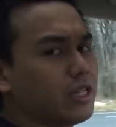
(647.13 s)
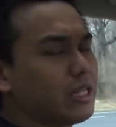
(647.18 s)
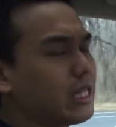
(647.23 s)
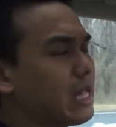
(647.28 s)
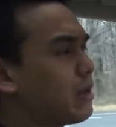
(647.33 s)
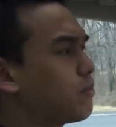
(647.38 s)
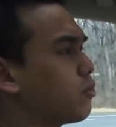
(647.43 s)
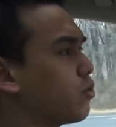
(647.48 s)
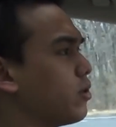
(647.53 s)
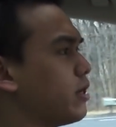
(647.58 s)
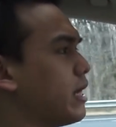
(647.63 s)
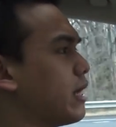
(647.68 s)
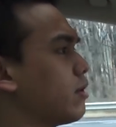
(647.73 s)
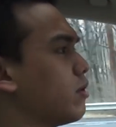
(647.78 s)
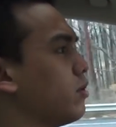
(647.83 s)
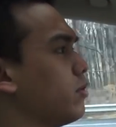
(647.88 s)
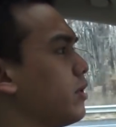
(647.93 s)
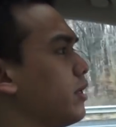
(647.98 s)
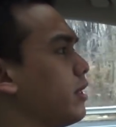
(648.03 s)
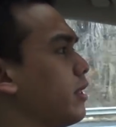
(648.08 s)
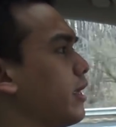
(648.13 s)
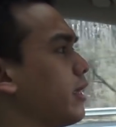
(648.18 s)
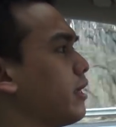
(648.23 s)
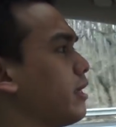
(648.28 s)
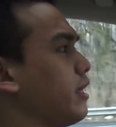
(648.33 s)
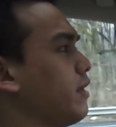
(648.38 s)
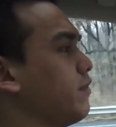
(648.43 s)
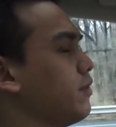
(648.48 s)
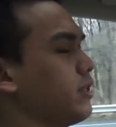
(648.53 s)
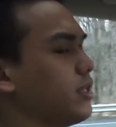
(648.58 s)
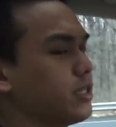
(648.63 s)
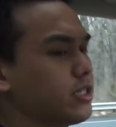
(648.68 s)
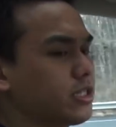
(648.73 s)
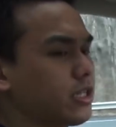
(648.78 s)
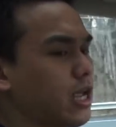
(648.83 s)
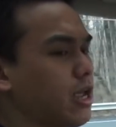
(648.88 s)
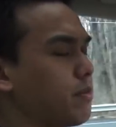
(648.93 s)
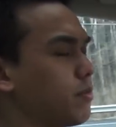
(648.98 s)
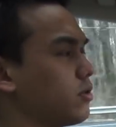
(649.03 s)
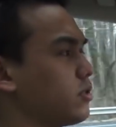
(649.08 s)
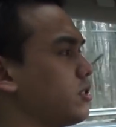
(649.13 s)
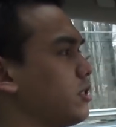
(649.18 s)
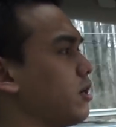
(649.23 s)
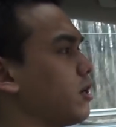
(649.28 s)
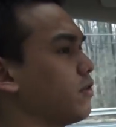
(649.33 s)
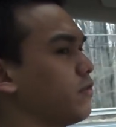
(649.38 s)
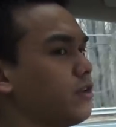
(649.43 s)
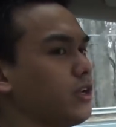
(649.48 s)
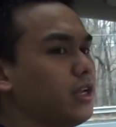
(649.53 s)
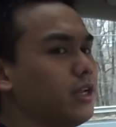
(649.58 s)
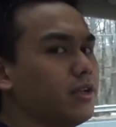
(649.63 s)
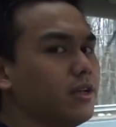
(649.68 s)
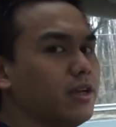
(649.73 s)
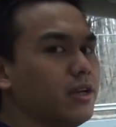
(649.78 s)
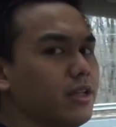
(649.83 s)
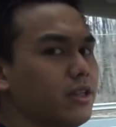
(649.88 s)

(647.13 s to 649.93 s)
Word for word: lot more narrow than like even the Escape or CR-V.